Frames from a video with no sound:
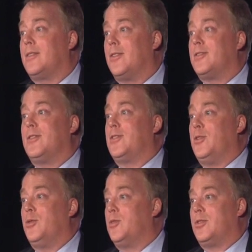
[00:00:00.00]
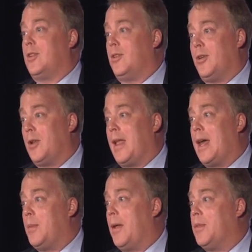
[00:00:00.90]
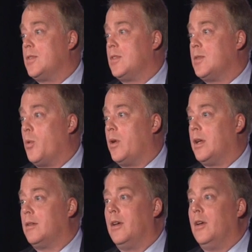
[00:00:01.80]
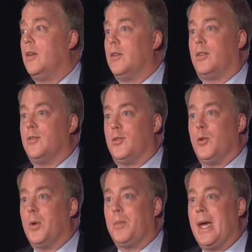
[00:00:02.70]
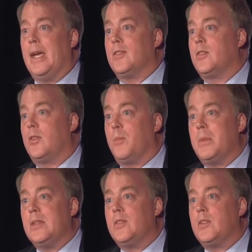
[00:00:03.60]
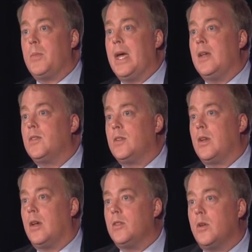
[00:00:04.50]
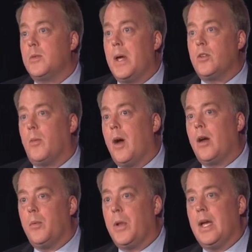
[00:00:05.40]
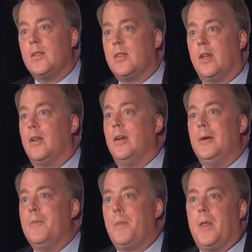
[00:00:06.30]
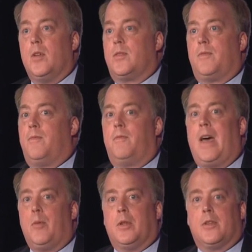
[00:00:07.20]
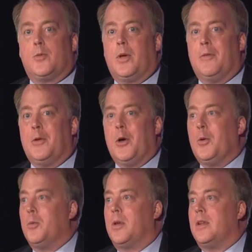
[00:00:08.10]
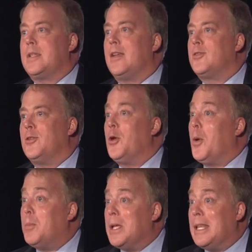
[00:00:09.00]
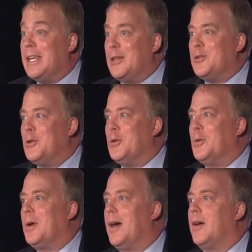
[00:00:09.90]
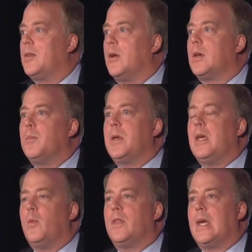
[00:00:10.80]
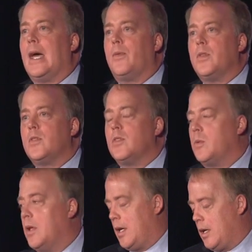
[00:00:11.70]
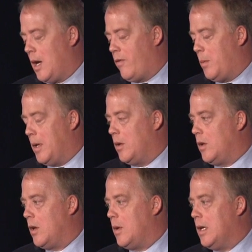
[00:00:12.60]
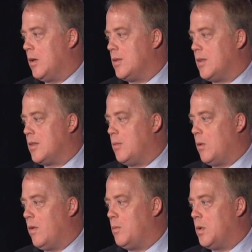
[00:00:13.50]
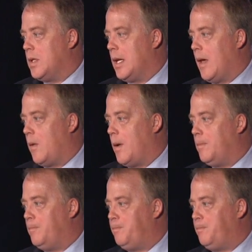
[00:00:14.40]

that there's this huge, and you heard a lot about this this morning, consumer-based, you know, business-based uh, geospatial marketplace that is fabulous. We have no intention, no ability to, uh, you know, compete with that. This is a government, you know, ecosystem that we've put together.